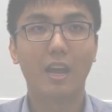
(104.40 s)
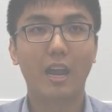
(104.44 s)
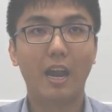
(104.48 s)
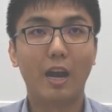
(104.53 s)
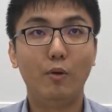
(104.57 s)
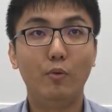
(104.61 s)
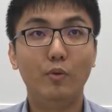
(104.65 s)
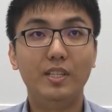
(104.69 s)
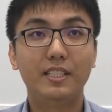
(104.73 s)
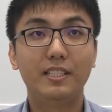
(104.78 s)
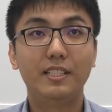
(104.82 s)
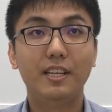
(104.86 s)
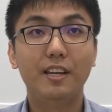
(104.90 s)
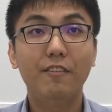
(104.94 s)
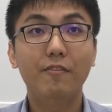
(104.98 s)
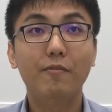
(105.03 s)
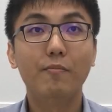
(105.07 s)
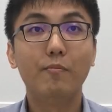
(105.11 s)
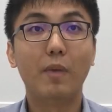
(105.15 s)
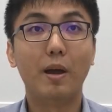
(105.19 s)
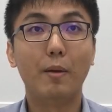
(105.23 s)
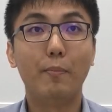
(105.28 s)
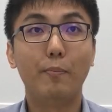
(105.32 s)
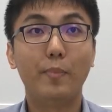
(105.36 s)
I
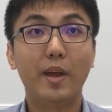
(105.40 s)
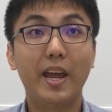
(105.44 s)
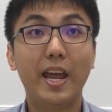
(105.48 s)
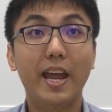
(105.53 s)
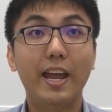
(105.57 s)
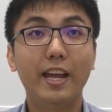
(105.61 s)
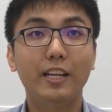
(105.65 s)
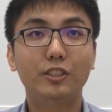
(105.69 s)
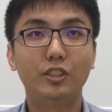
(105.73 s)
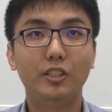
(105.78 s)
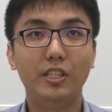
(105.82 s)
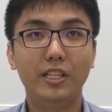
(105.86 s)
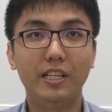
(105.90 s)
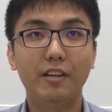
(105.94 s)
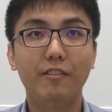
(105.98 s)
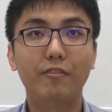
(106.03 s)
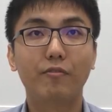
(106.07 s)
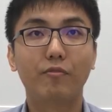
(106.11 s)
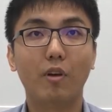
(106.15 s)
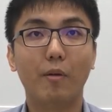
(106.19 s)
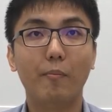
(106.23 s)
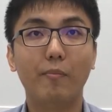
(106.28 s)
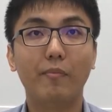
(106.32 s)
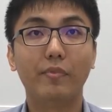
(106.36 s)
received my
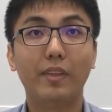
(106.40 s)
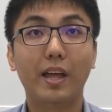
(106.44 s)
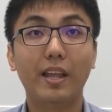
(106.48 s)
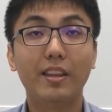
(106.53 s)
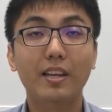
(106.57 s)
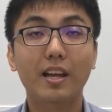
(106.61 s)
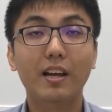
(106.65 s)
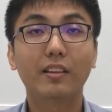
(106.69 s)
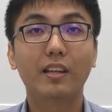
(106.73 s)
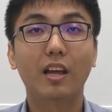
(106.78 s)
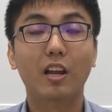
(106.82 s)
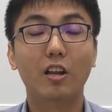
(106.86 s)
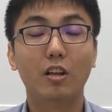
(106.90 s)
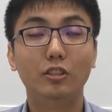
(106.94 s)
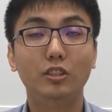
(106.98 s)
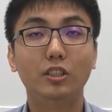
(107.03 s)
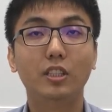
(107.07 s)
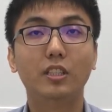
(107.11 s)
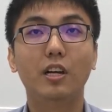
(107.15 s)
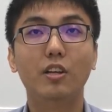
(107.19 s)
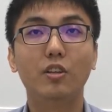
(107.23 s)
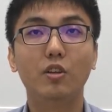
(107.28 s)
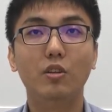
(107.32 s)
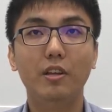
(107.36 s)
PhD from Nanyang
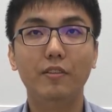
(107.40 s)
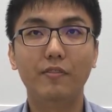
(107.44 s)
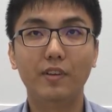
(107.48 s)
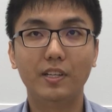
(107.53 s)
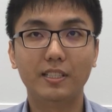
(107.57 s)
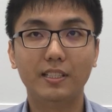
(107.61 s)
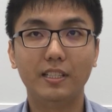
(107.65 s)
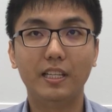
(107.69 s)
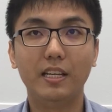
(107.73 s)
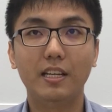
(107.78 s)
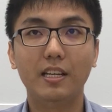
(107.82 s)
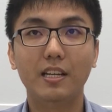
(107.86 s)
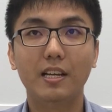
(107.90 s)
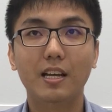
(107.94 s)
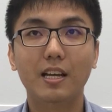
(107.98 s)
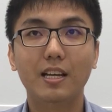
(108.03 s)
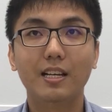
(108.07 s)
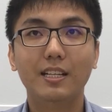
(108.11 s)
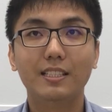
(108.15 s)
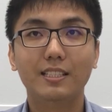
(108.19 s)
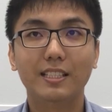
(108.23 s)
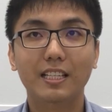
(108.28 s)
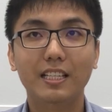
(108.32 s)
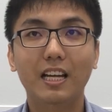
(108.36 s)
Technological University
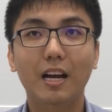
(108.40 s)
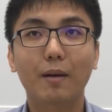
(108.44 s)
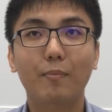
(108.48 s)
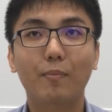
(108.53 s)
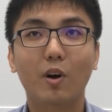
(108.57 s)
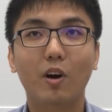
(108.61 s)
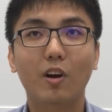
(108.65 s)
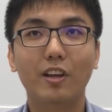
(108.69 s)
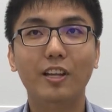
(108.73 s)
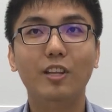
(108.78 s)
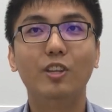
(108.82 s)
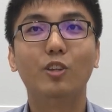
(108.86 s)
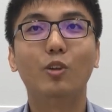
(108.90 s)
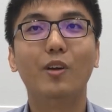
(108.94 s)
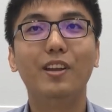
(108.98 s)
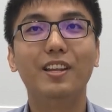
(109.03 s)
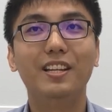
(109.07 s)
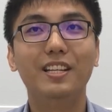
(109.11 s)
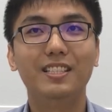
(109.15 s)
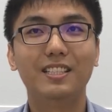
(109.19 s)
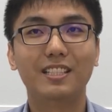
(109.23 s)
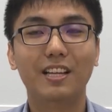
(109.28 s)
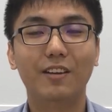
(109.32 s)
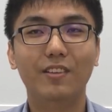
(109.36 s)
Singapore in
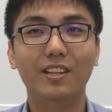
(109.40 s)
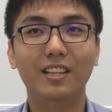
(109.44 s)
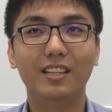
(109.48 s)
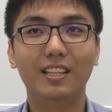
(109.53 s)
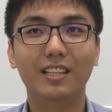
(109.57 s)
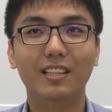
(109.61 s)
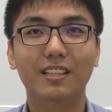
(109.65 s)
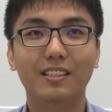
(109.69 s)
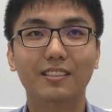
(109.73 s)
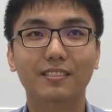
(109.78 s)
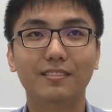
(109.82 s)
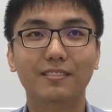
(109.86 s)
2017.